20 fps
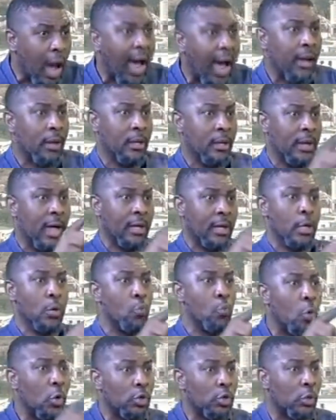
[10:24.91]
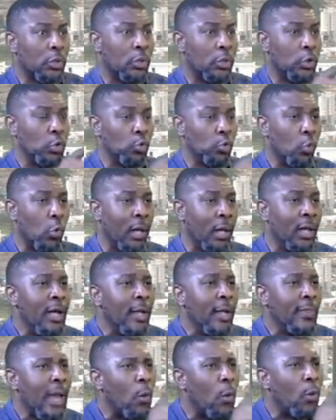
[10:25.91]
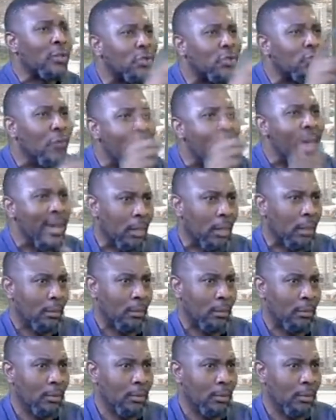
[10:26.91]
and that he wants to actually do well. Now, what is remaining?